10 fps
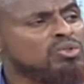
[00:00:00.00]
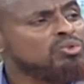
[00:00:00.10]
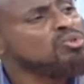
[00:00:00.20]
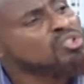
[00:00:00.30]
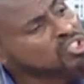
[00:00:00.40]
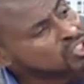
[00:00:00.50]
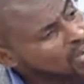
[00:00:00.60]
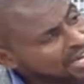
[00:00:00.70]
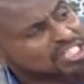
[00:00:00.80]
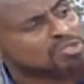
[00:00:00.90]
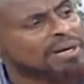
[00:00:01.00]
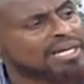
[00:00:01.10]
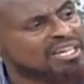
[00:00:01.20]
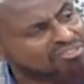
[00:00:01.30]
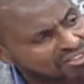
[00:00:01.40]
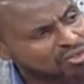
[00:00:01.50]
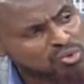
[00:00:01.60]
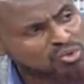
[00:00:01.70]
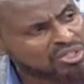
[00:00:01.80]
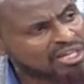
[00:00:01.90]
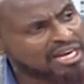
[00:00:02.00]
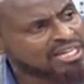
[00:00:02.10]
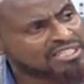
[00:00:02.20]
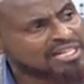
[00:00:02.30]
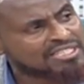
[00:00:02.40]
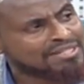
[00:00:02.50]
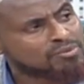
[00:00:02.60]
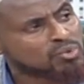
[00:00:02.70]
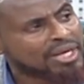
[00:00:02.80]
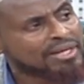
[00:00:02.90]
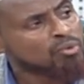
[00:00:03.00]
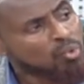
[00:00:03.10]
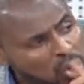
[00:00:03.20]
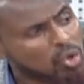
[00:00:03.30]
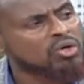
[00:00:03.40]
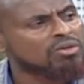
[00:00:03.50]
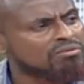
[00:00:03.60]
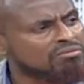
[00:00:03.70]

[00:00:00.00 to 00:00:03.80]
to Johannesburg, if Raila tells them today, walk,